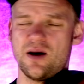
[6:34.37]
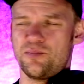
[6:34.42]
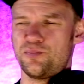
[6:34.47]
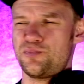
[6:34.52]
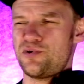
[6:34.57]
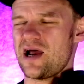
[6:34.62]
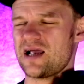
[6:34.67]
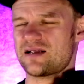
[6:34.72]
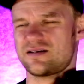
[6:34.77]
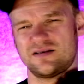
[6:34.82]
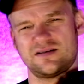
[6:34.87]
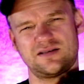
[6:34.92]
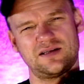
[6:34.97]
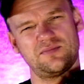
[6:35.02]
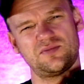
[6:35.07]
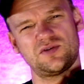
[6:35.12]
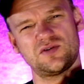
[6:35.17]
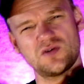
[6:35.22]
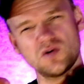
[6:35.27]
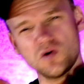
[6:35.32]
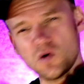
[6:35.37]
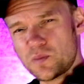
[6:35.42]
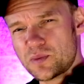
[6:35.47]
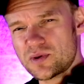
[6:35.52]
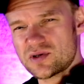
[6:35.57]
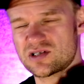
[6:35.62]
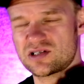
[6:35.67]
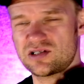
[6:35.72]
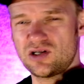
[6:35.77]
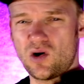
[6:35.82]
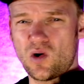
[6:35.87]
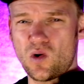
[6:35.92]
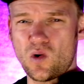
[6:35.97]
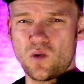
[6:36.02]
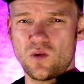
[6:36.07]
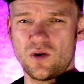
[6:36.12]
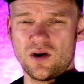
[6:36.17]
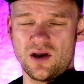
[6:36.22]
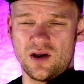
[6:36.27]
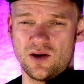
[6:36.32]
practice them super
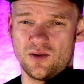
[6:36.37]
slow,